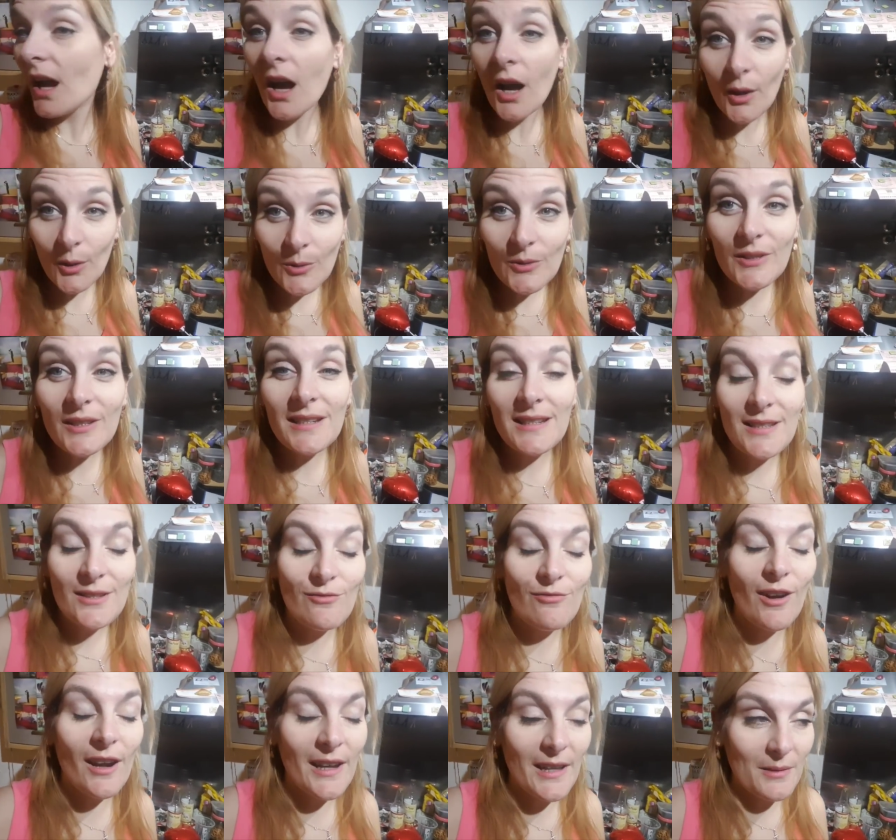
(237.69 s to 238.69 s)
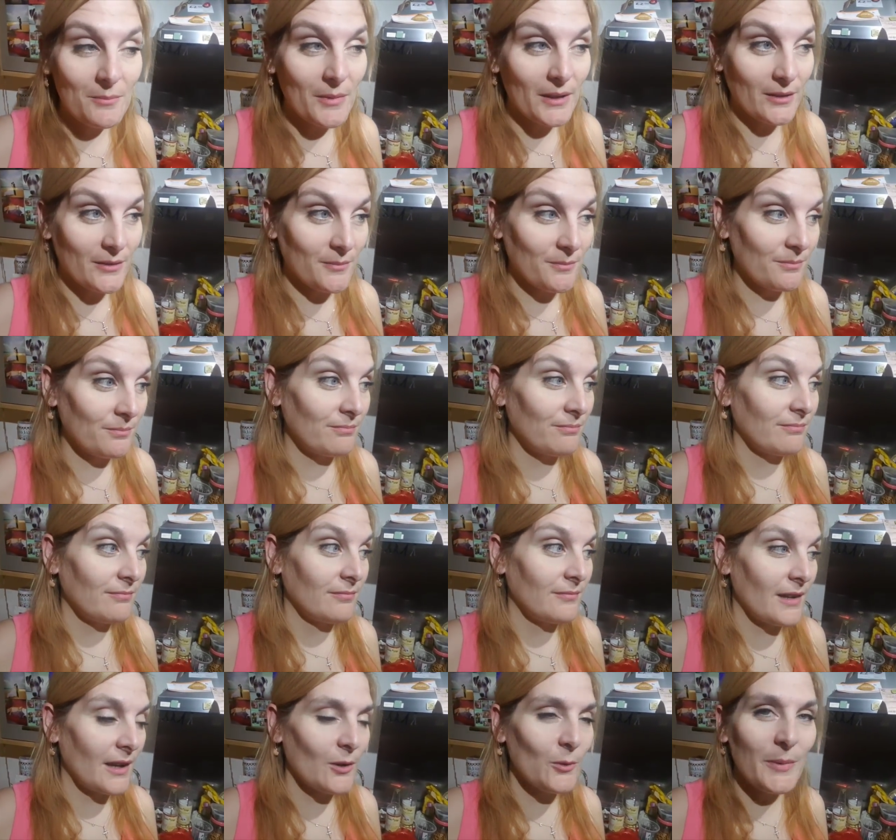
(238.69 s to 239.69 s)
I also need to write my,
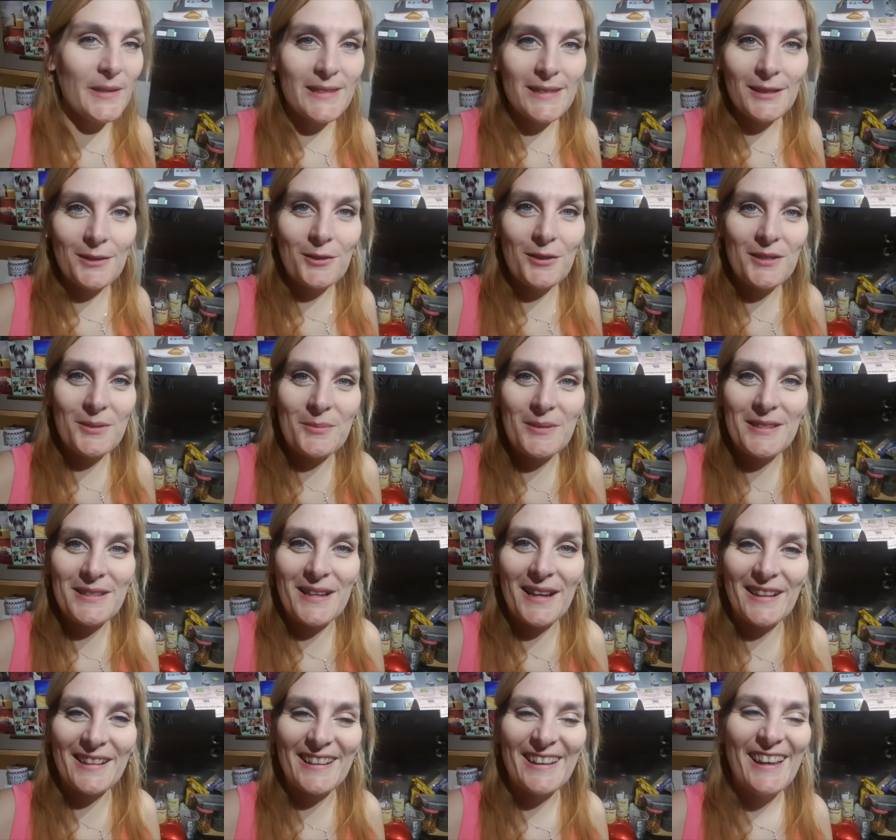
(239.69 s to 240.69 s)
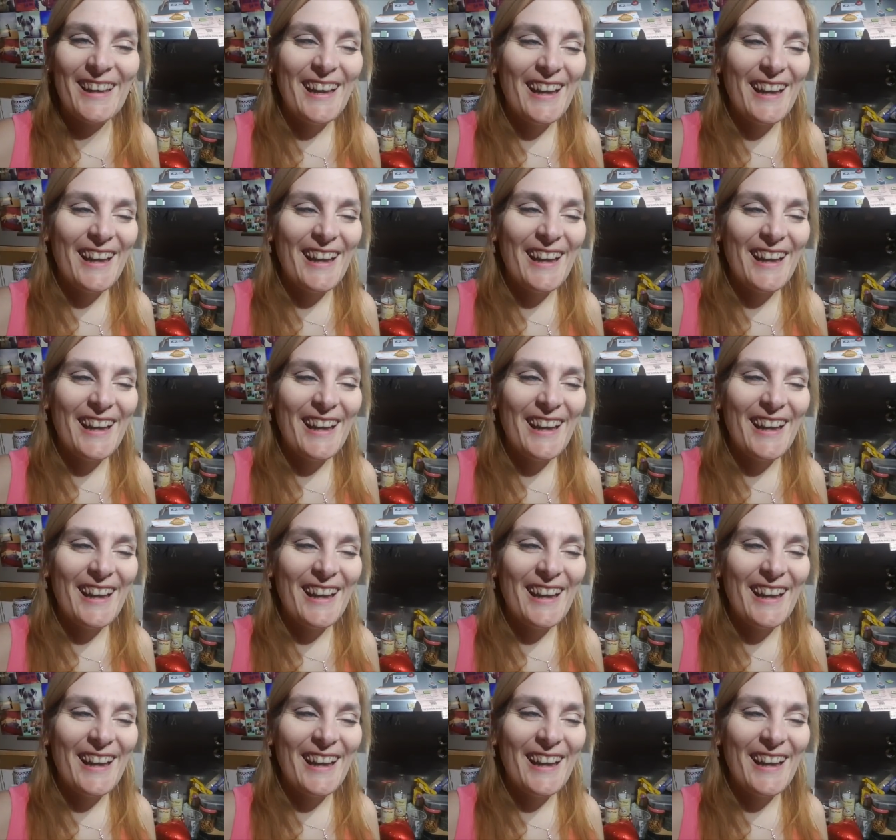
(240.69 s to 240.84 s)
I almost said Christmas card.